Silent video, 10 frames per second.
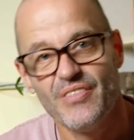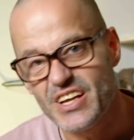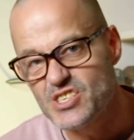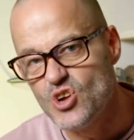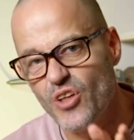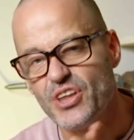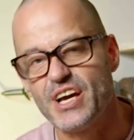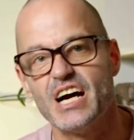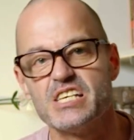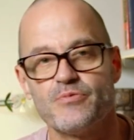That's not the
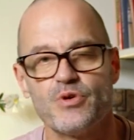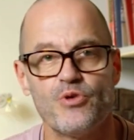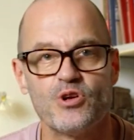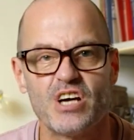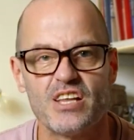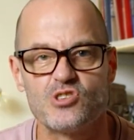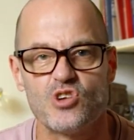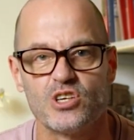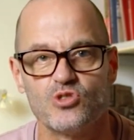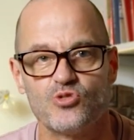case if we rotate the
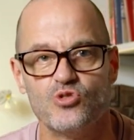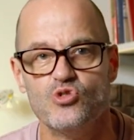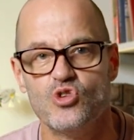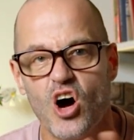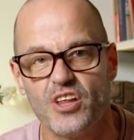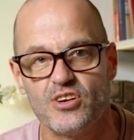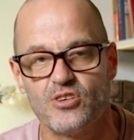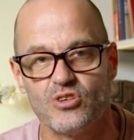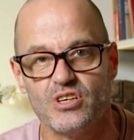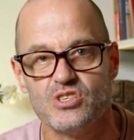triangle through 90
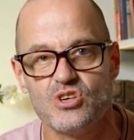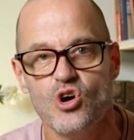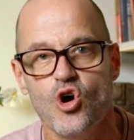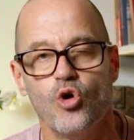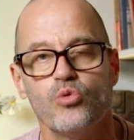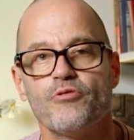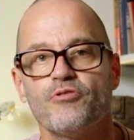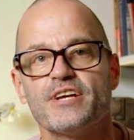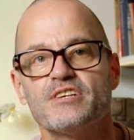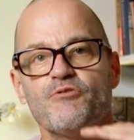degrees or
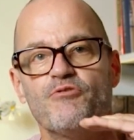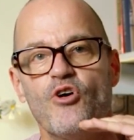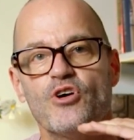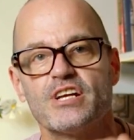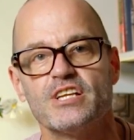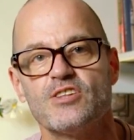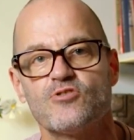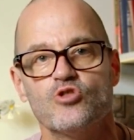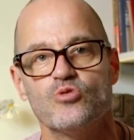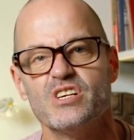reflect it vertically
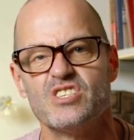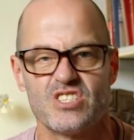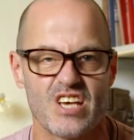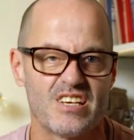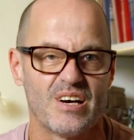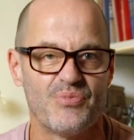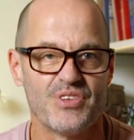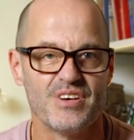through its center.